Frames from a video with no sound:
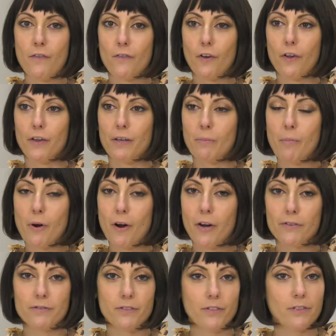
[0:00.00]
falling
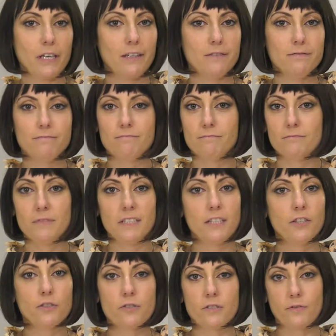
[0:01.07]
apart and you get
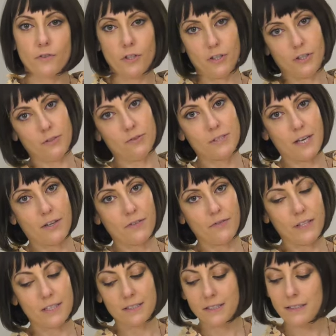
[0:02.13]
years of good use out of
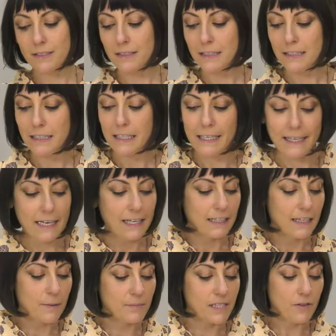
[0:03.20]
this.
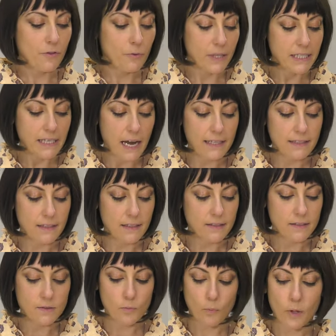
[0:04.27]
It comes in three
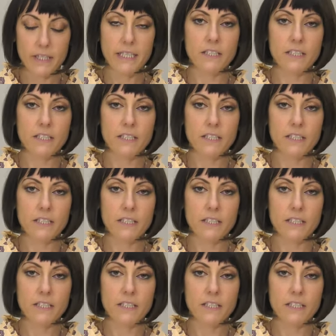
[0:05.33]
sizes, one